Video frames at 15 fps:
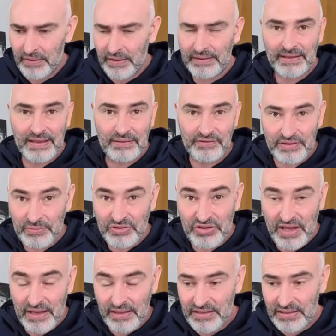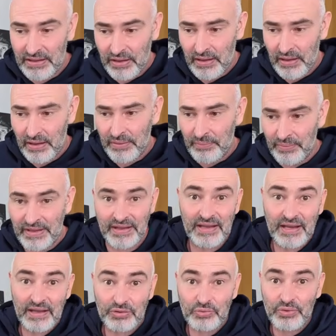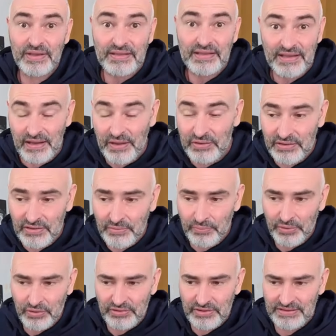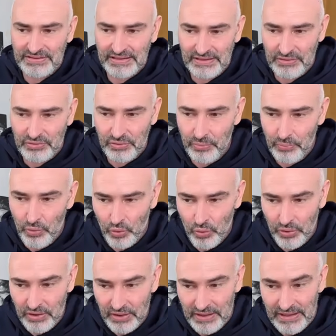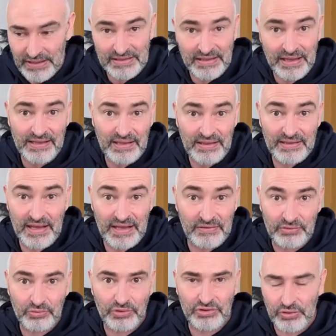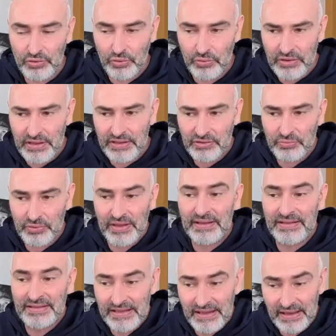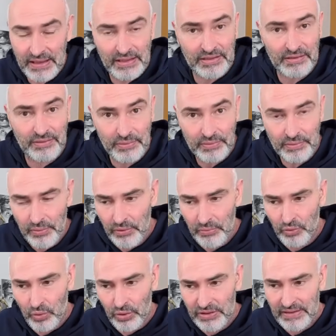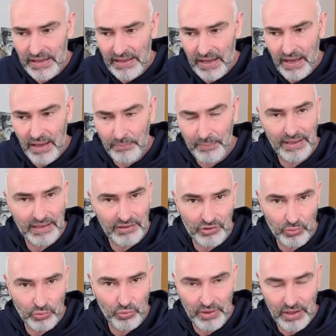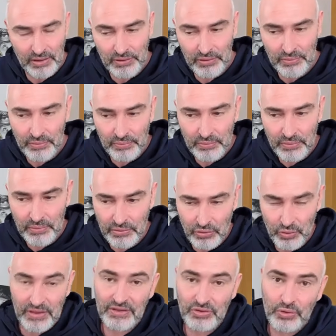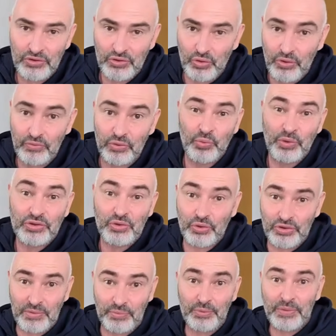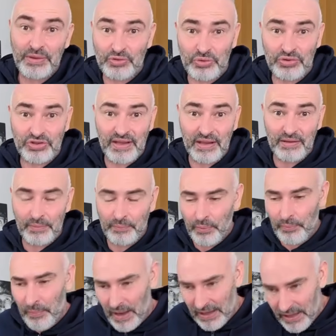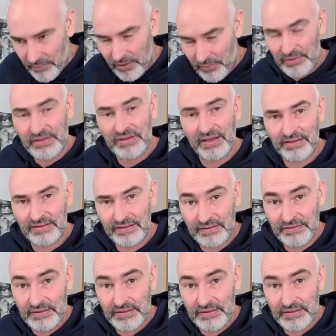He gave some checks, but he can't do anything else because the c3 pawn is like a knife to his throat. He's really scared. Of course, that I'll make a new queen. So he's going to go for what's called a perpetual check, bombarding me with checks.